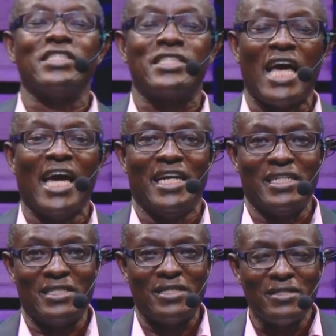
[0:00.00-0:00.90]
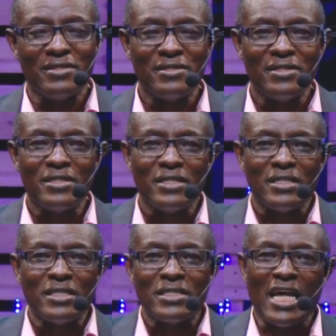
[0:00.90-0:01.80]
is saying
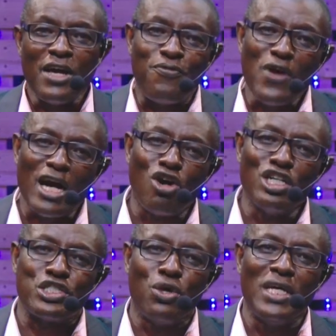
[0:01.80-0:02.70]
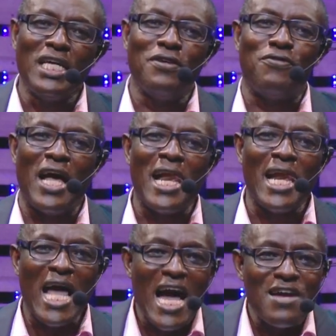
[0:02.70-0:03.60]
that if we are going to live a
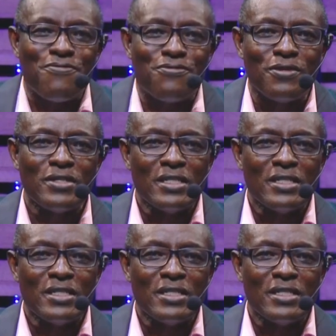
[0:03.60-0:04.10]
life